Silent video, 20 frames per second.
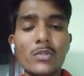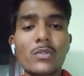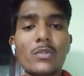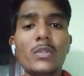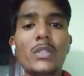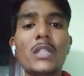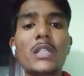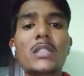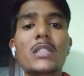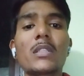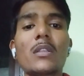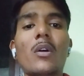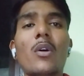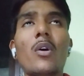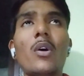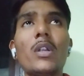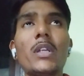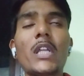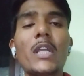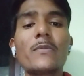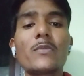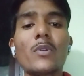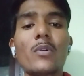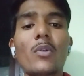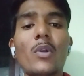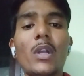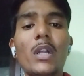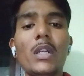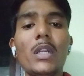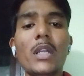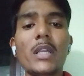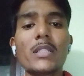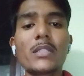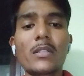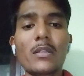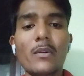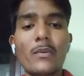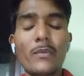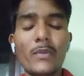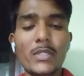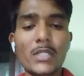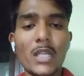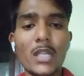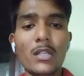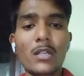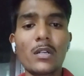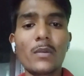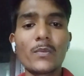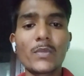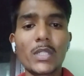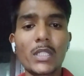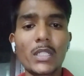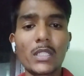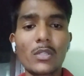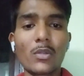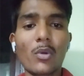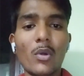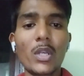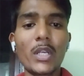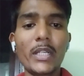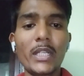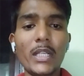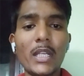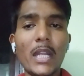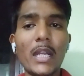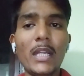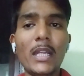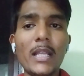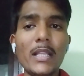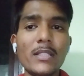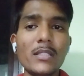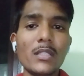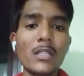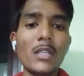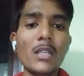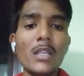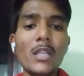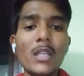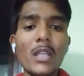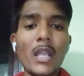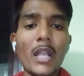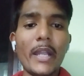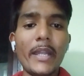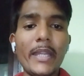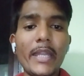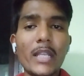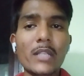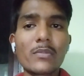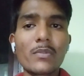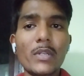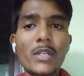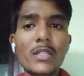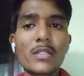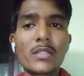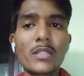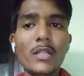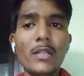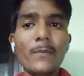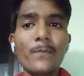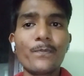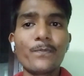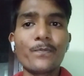So these all types of guidelines which are comes under the quality guidelines. And next one is the